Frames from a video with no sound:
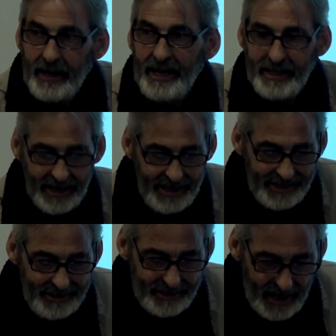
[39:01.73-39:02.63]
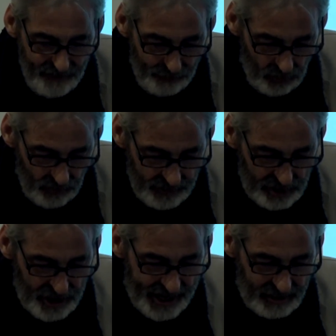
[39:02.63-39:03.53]
It is inconceivable that
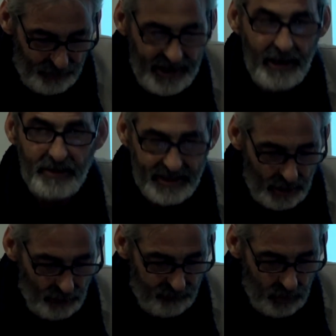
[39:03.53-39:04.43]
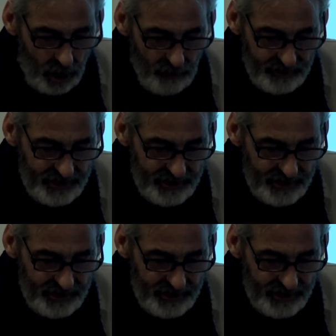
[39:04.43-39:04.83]
Shakespeare himself would offer